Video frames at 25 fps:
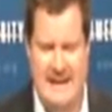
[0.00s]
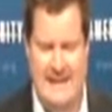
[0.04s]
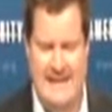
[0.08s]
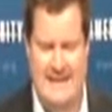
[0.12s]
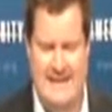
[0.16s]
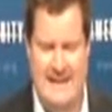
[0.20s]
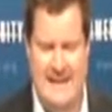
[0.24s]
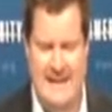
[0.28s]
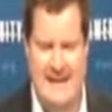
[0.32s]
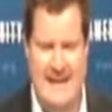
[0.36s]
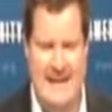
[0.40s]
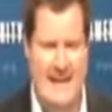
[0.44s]

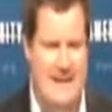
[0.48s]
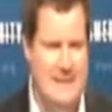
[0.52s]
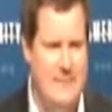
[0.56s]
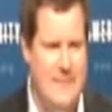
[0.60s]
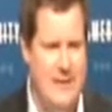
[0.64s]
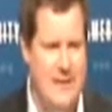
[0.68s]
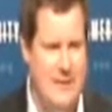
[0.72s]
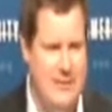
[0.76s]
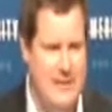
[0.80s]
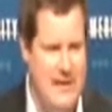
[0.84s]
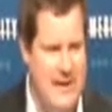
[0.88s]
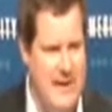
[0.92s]
He said he
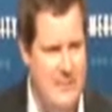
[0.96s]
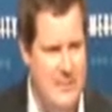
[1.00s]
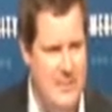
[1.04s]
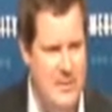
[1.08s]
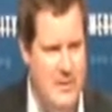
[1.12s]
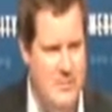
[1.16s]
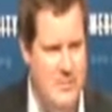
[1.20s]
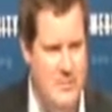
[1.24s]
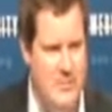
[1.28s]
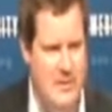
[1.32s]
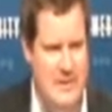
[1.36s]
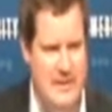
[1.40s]
had figured
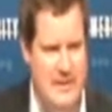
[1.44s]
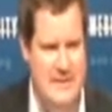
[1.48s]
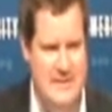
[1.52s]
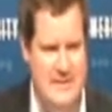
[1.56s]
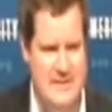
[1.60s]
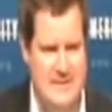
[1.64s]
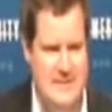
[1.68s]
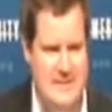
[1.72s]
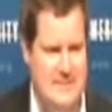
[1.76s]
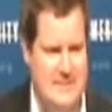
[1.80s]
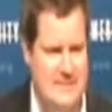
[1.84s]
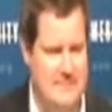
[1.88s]
out what it
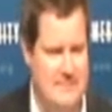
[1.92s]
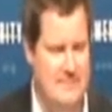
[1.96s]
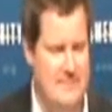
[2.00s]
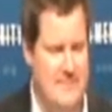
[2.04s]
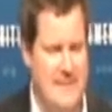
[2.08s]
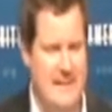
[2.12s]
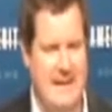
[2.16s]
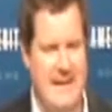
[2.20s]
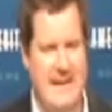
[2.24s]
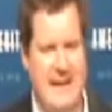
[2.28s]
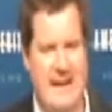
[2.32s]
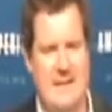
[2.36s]
was.
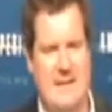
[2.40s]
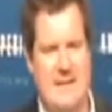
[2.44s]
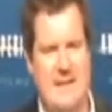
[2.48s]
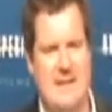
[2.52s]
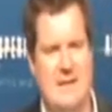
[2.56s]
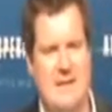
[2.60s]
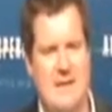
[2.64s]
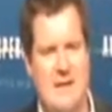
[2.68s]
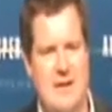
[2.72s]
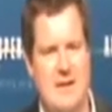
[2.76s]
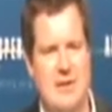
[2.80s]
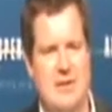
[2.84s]
In
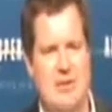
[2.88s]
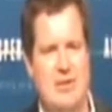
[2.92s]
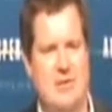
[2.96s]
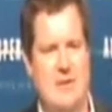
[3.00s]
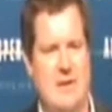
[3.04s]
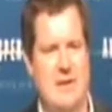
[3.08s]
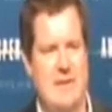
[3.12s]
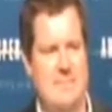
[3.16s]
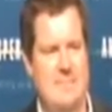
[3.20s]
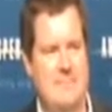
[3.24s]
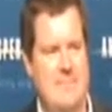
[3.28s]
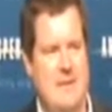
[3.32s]
this
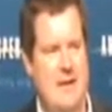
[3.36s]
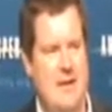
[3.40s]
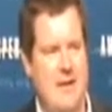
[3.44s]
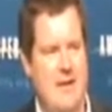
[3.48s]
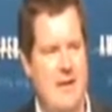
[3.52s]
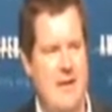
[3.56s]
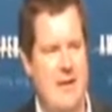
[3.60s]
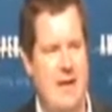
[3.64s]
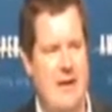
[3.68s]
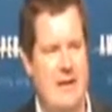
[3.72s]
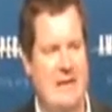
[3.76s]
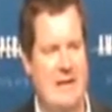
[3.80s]
country,
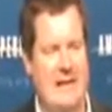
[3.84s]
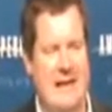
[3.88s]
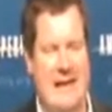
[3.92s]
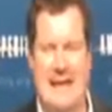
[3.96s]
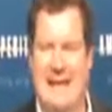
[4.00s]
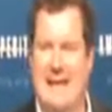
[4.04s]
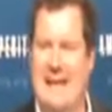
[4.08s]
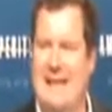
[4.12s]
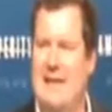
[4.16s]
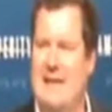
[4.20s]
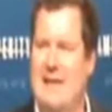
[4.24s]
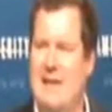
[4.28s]

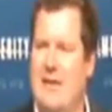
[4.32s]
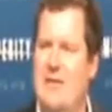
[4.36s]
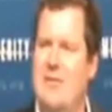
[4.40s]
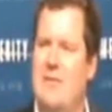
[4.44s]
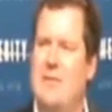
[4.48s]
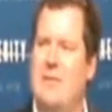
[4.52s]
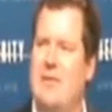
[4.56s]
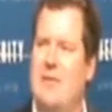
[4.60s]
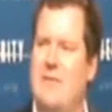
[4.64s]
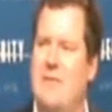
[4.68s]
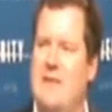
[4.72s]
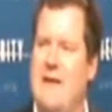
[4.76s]
unlike any
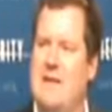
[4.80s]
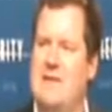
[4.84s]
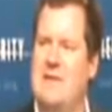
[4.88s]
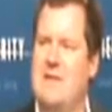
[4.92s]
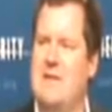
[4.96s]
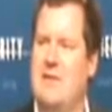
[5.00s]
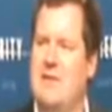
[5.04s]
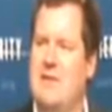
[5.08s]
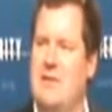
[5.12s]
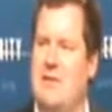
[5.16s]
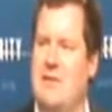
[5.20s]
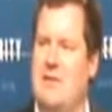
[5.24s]
other on the
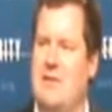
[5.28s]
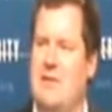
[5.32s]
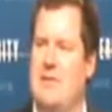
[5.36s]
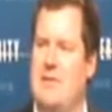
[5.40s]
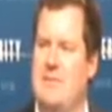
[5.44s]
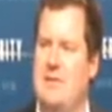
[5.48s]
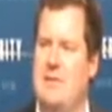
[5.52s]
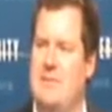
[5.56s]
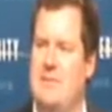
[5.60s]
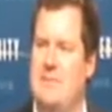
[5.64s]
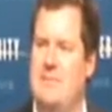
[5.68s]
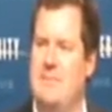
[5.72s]
face of the
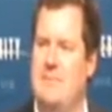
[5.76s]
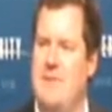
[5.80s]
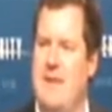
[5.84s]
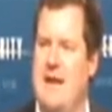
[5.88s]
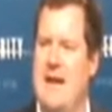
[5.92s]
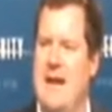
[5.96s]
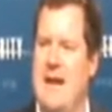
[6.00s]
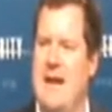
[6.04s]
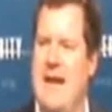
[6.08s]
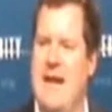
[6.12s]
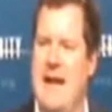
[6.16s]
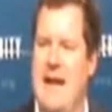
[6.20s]
earth,
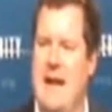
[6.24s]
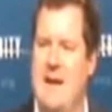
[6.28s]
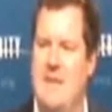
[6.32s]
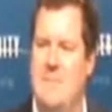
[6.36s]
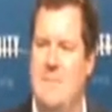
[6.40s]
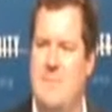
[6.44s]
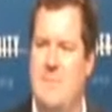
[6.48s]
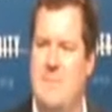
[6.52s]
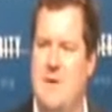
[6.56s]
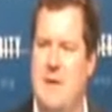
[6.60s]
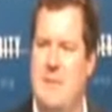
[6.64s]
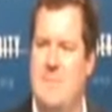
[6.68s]

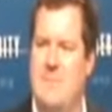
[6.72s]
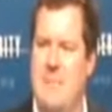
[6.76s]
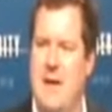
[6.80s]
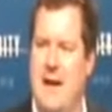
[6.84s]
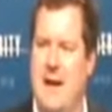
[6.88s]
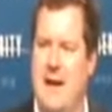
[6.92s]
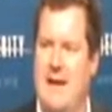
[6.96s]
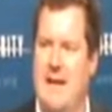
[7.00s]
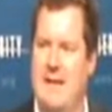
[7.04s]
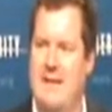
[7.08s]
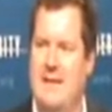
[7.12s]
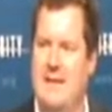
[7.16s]
every
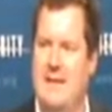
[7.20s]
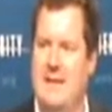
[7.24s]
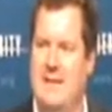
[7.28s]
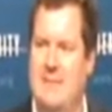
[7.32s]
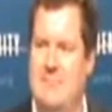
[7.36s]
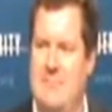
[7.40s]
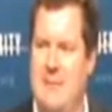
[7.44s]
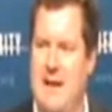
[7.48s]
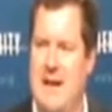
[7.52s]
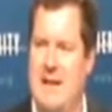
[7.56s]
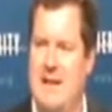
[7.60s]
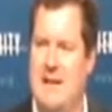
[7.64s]
man
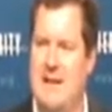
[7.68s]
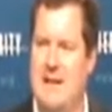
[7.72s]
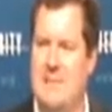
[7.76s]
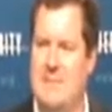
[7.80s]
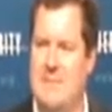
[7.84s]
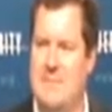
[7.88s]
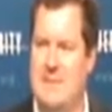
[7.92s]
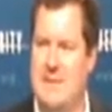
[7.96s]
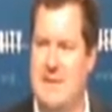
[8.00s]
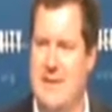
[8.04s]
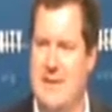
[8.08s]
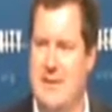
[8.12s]
can make
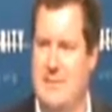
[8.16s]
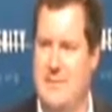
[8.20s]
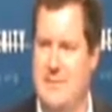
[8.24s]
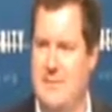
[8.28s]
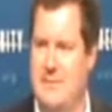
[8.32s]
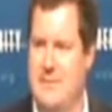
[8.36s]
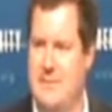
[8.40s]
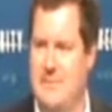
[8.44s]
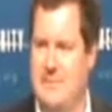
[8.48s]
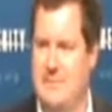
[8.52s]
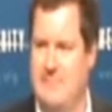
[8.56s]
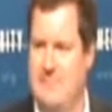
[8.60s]

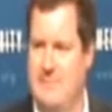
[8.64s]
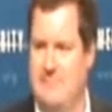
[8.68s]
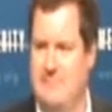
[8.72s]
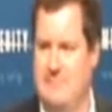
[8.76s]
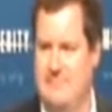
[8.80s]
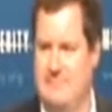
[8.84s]
himself.